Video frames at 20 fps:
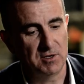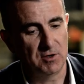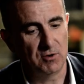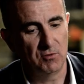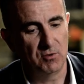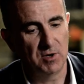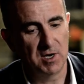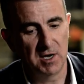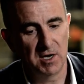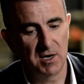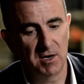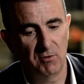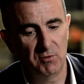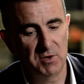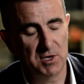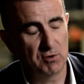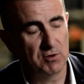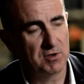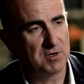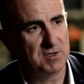So
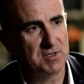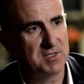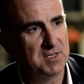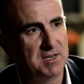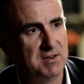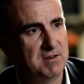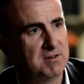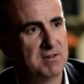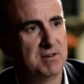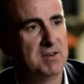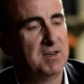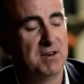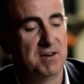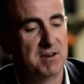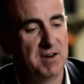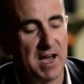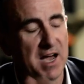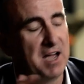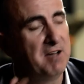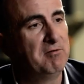we couldn't sit in
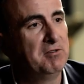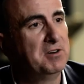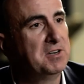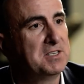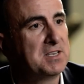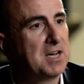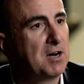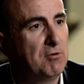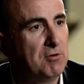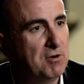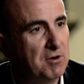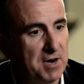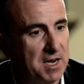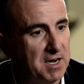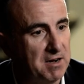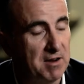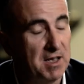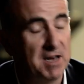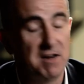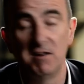an ivory tower
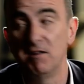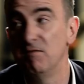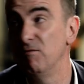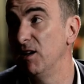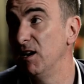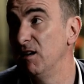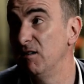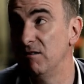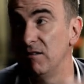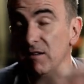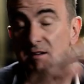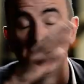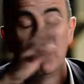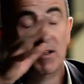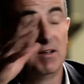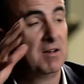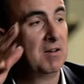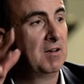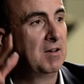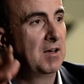and, and invent.
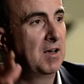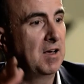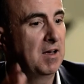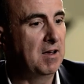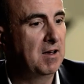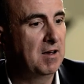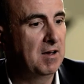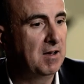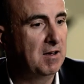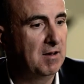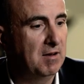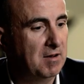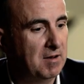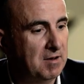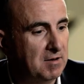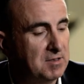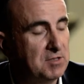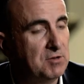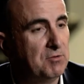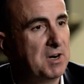Uh,
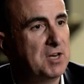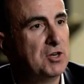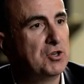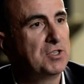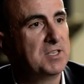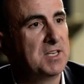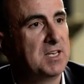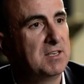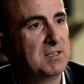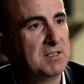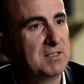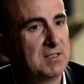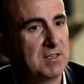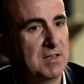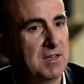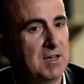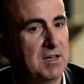uh, strange things